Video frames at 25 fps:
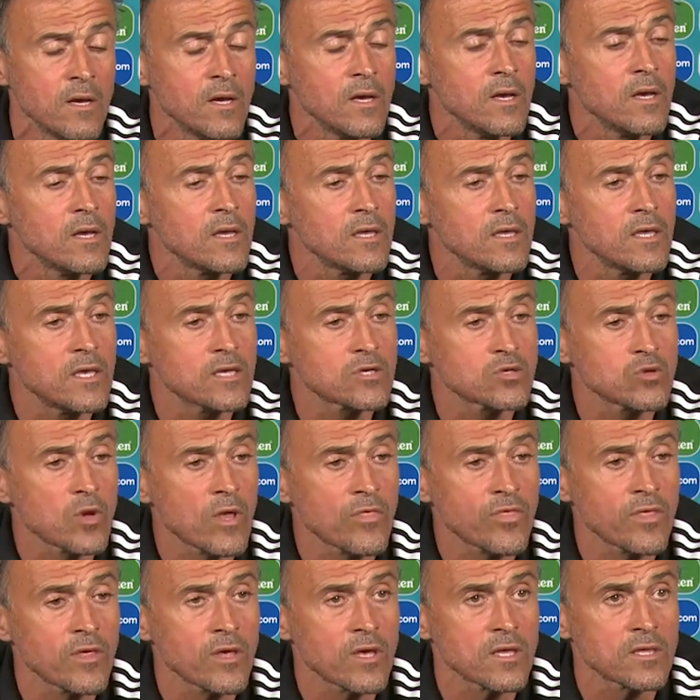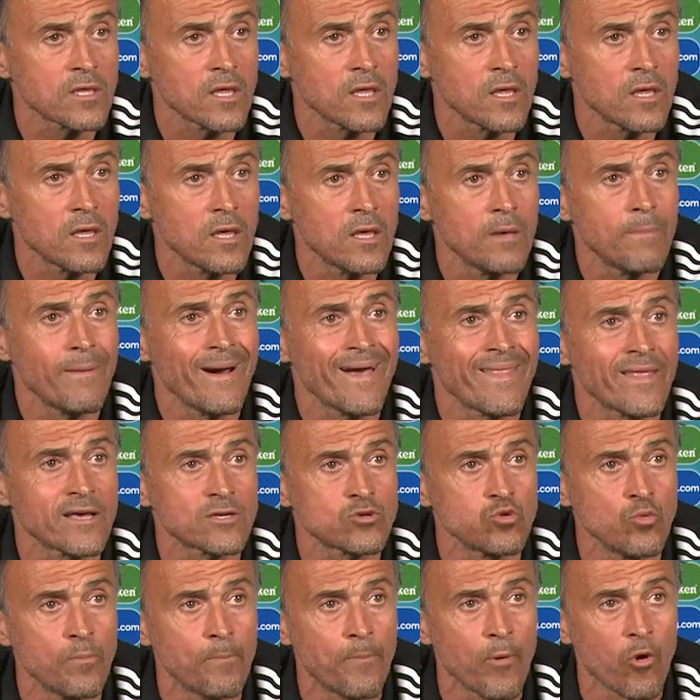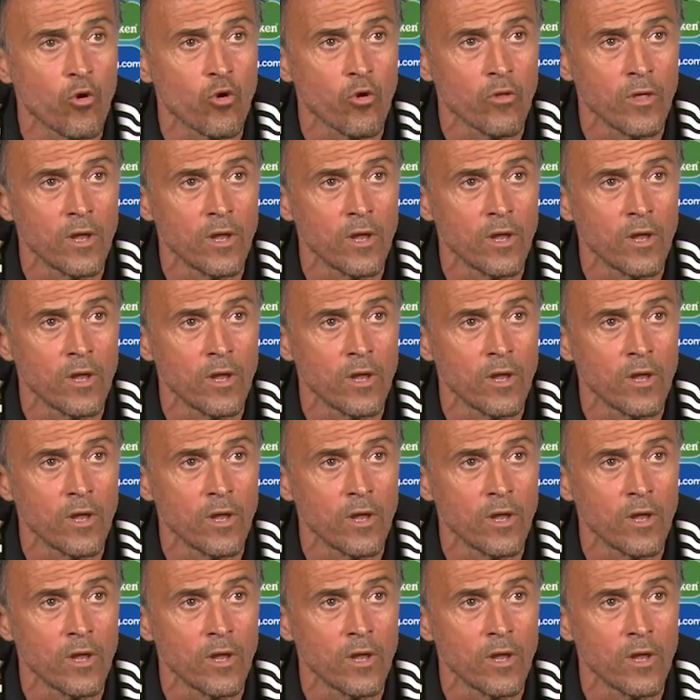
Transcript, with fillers: your movement, your positioning,